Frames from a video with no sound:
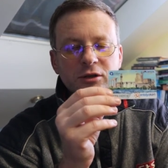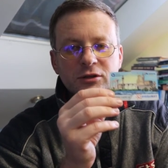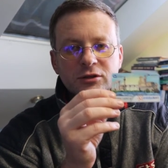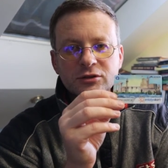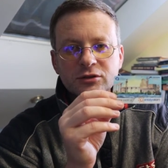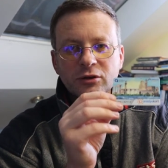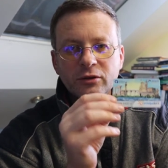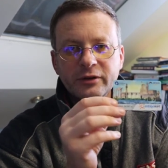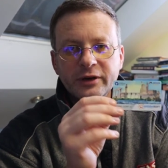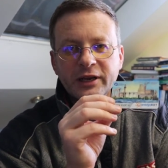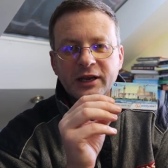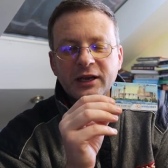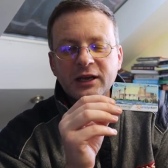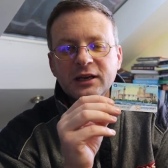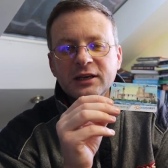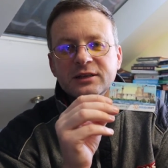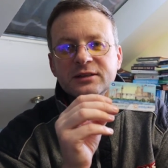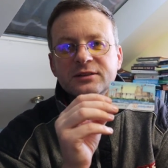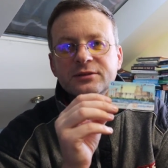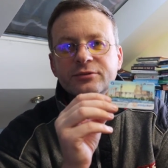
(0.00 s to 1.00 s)
sorry,
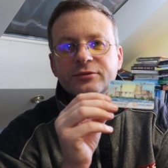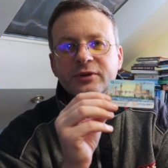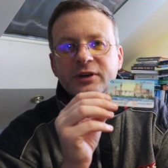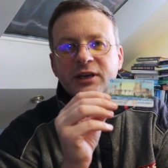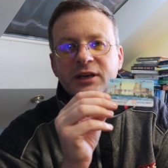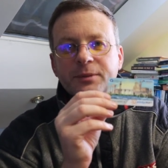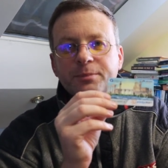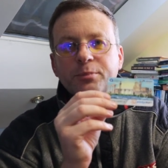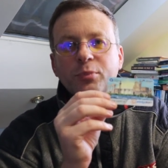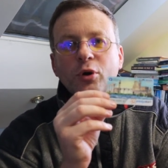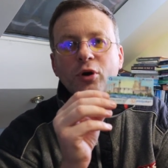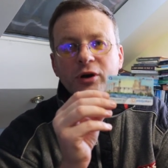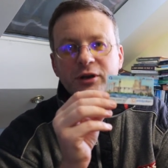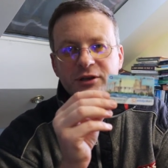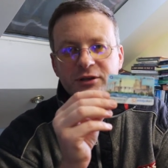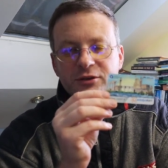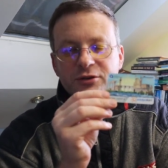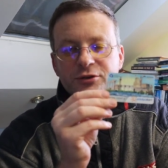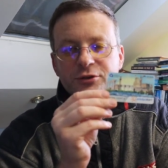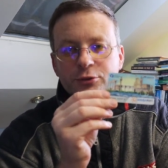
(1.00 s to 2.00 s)

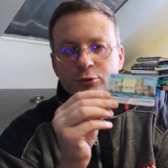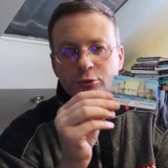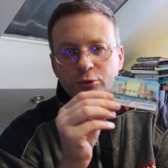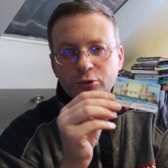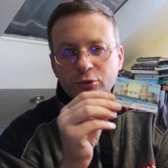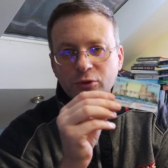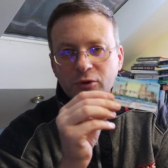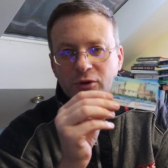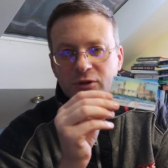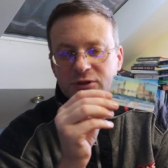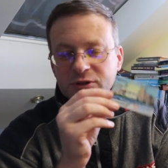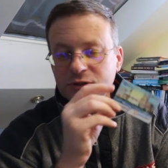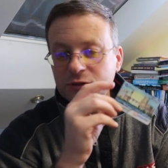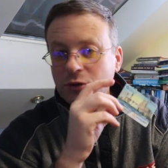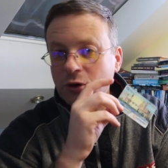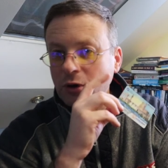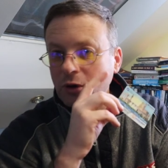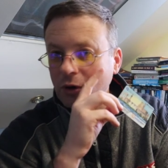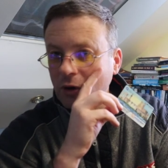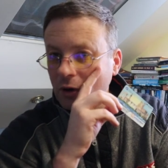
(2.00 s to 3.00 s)
3.2,
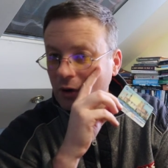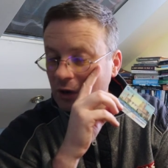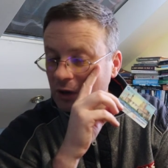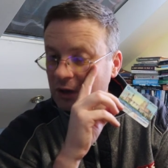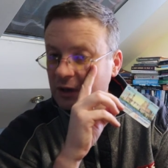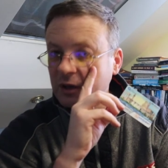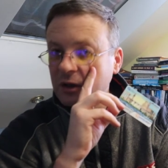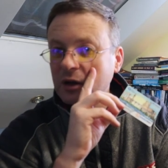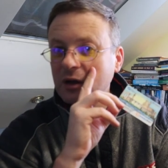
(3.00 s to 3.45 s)
so